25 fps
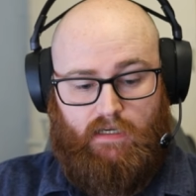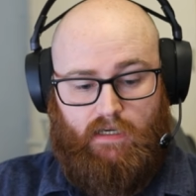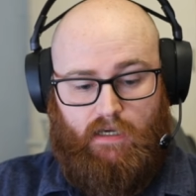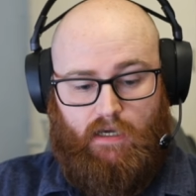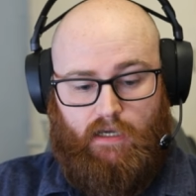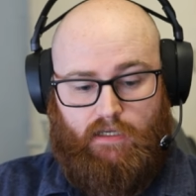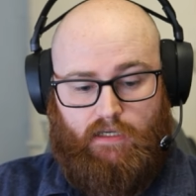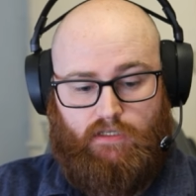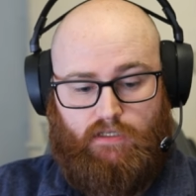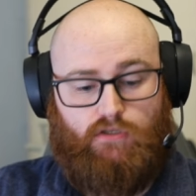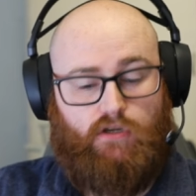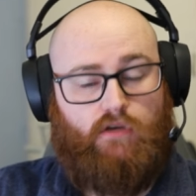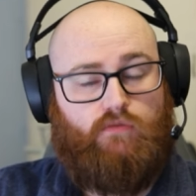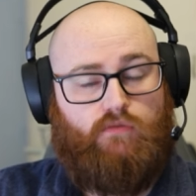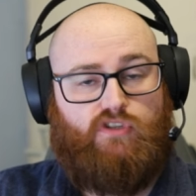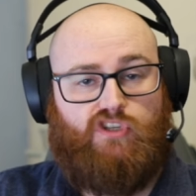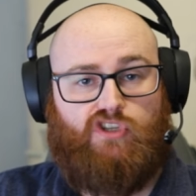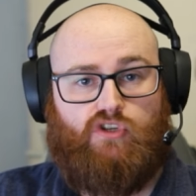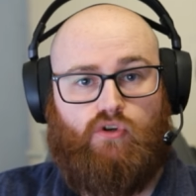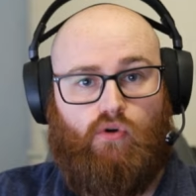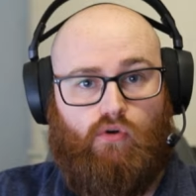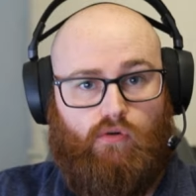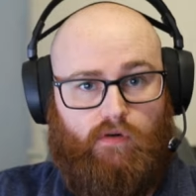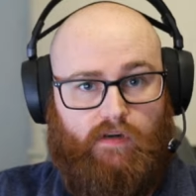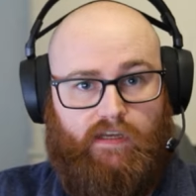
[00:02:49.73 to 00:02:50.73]
You don't
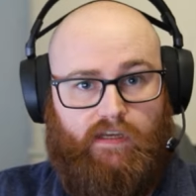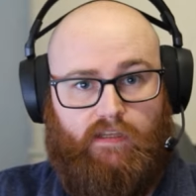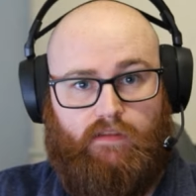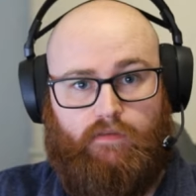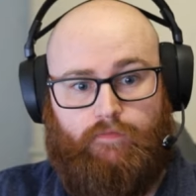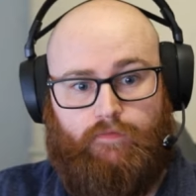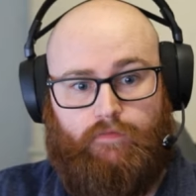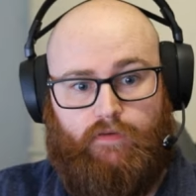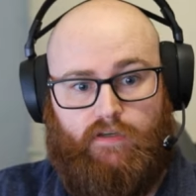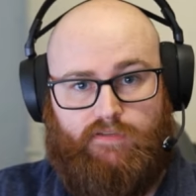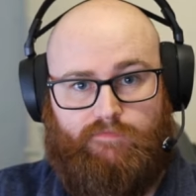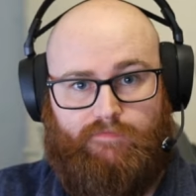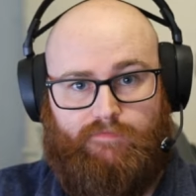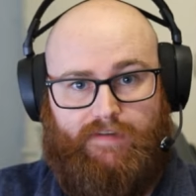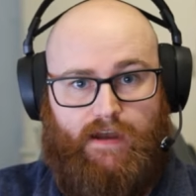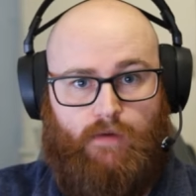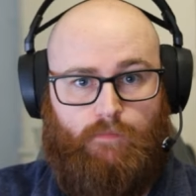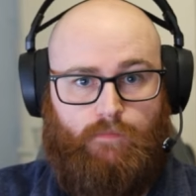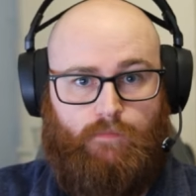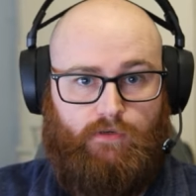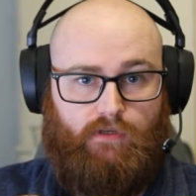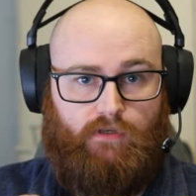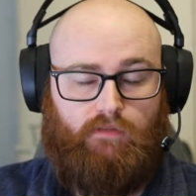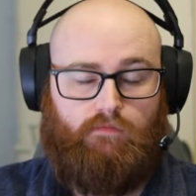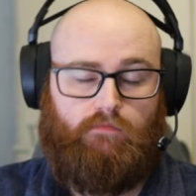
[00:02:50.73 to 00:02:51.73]
score it in the first
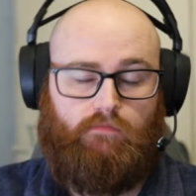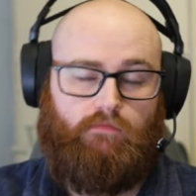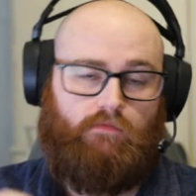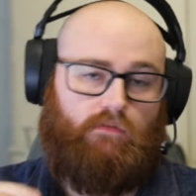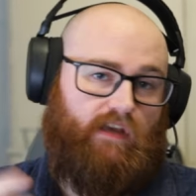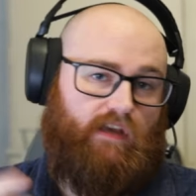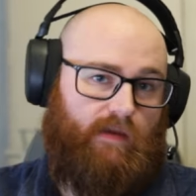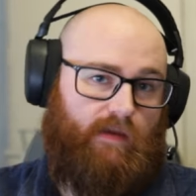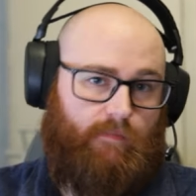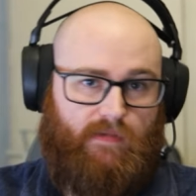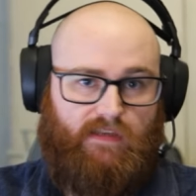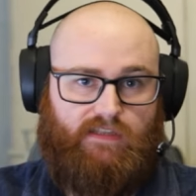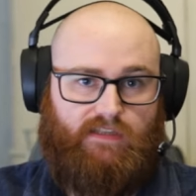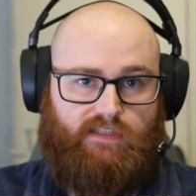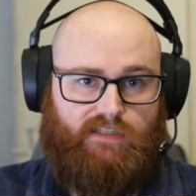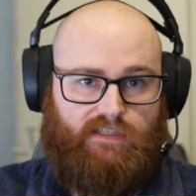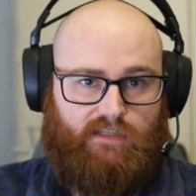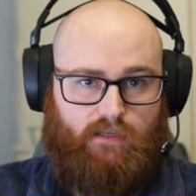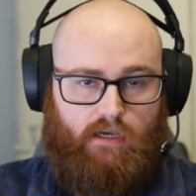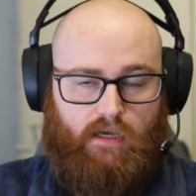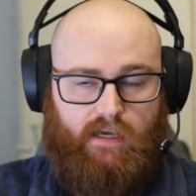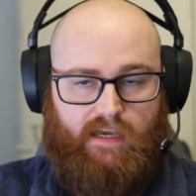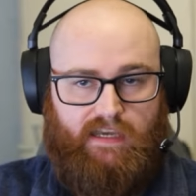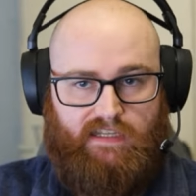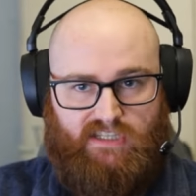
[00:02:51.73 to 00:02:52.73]
round, but it means
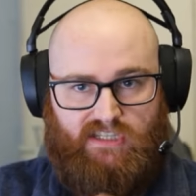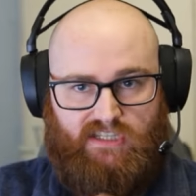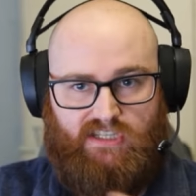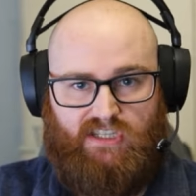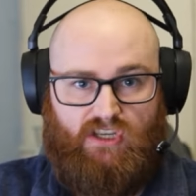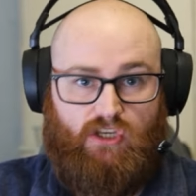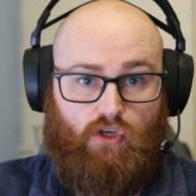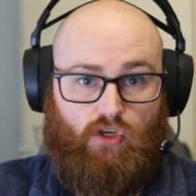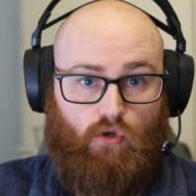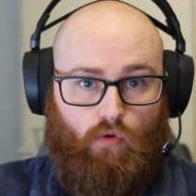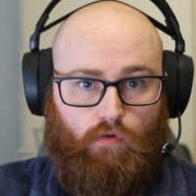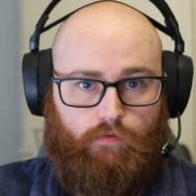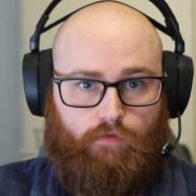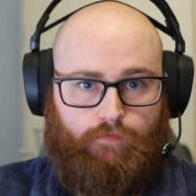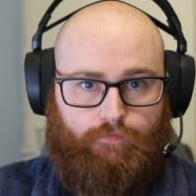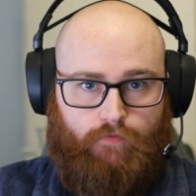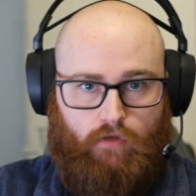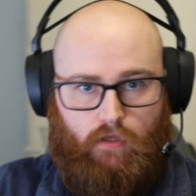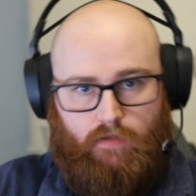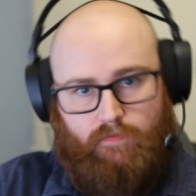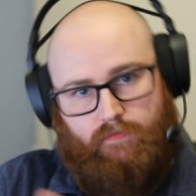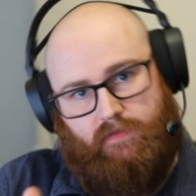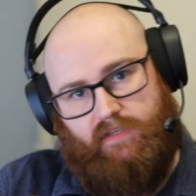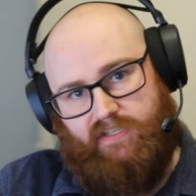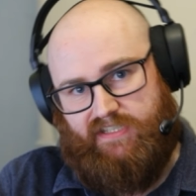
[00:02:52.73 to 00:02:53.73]
that it's secured
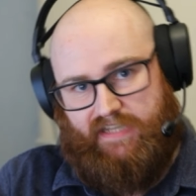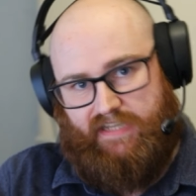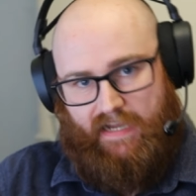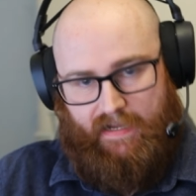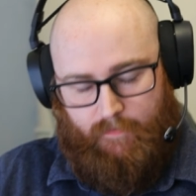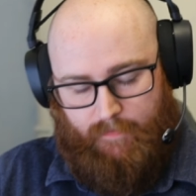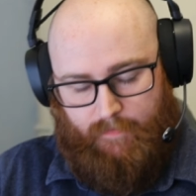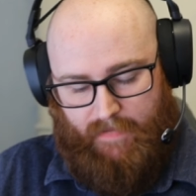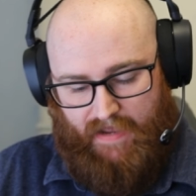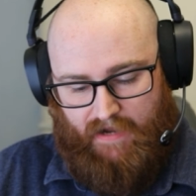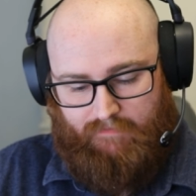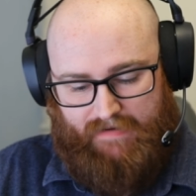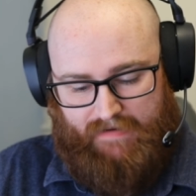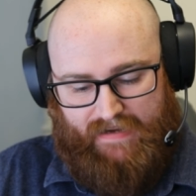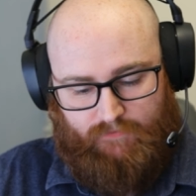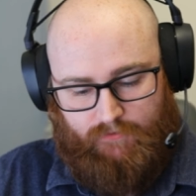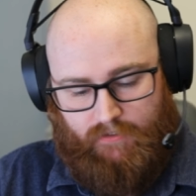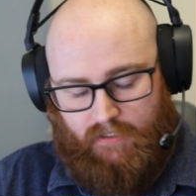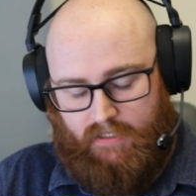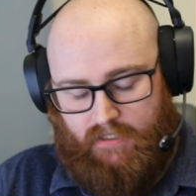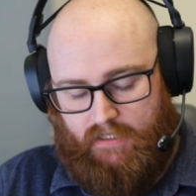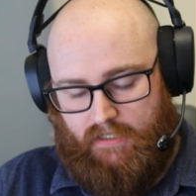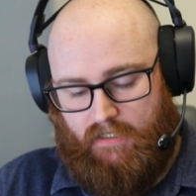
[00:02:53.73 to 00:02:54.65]
for the second battle round.